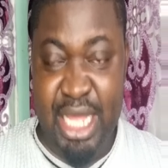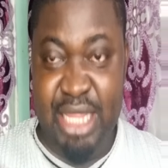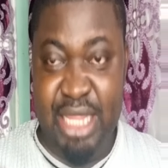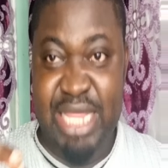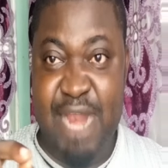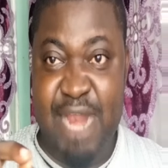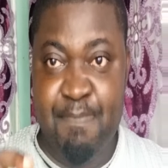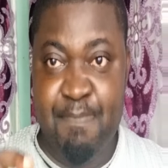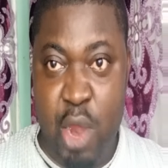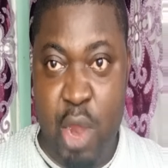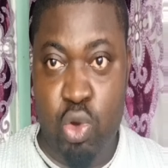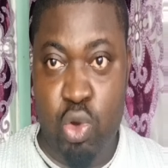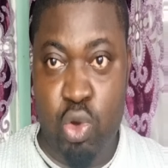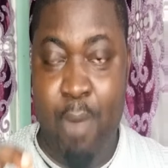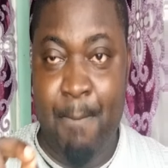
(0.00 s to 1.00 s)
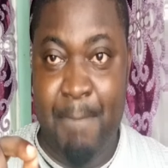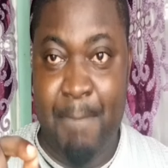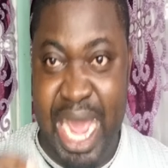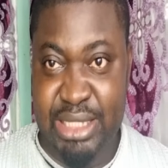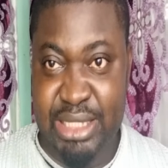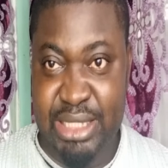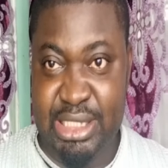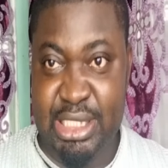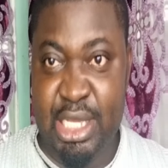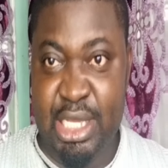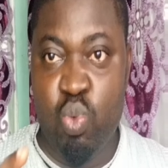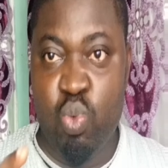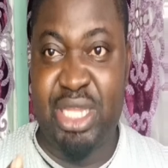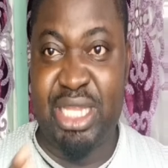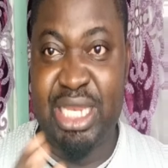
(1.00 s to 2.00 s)
that milk combines
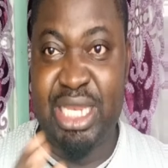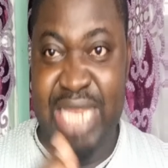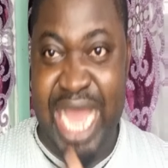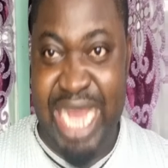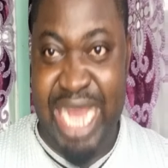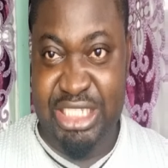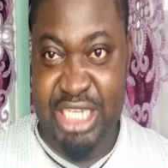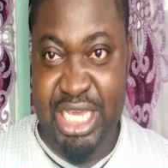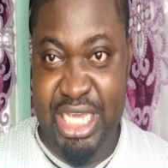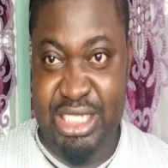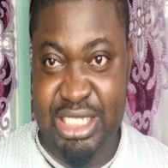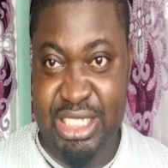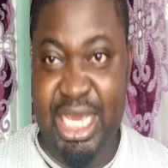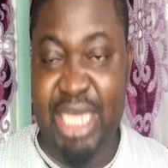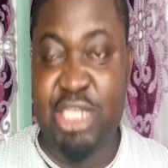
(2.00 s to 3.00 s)
with lactase,